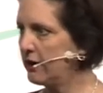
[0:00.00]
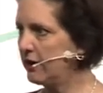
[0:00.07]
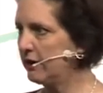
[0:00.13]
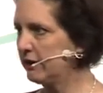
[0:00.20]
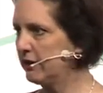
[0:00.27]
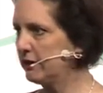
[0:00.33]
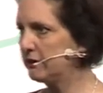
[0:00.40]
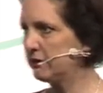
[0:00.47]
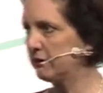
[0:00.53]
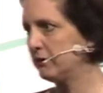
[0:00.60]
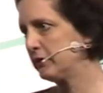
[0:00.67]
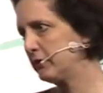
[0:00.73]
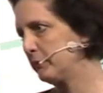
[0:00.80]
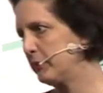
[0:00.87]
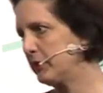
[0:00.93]
I like to
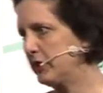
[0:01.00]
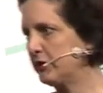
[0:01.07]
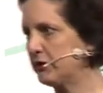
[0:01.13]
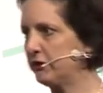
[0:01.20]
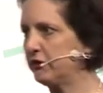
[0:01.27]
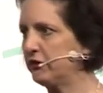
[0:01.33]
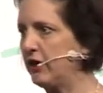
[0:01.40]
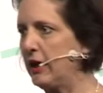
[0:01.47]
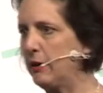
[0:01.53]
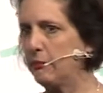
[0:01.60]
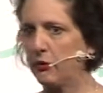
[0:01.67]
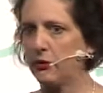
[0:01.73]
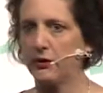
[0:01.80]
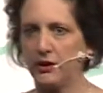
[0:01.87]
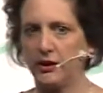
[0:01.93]
compare it to
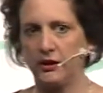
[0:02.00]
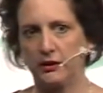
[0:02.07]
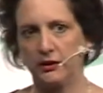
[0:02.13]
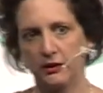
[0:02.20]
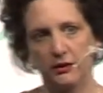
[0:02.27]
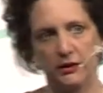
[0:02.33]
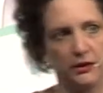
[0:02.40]
skateboarding.